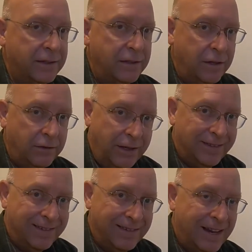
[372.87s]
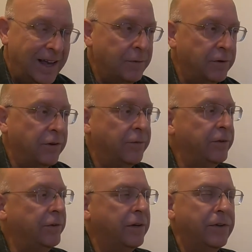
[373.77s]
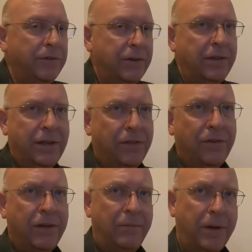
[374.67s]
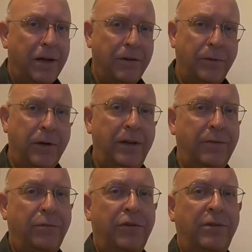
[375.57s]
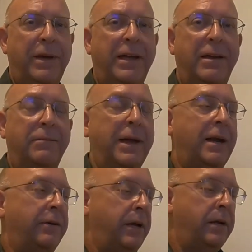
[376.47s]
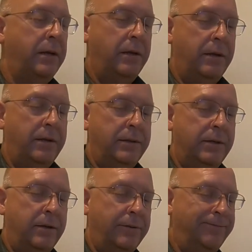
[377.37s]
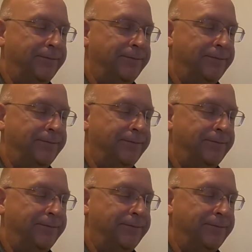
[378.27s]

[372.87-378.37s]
you know, get the slide where it's almost closed, and that 13-pounder wouldn't even push it back into battery. So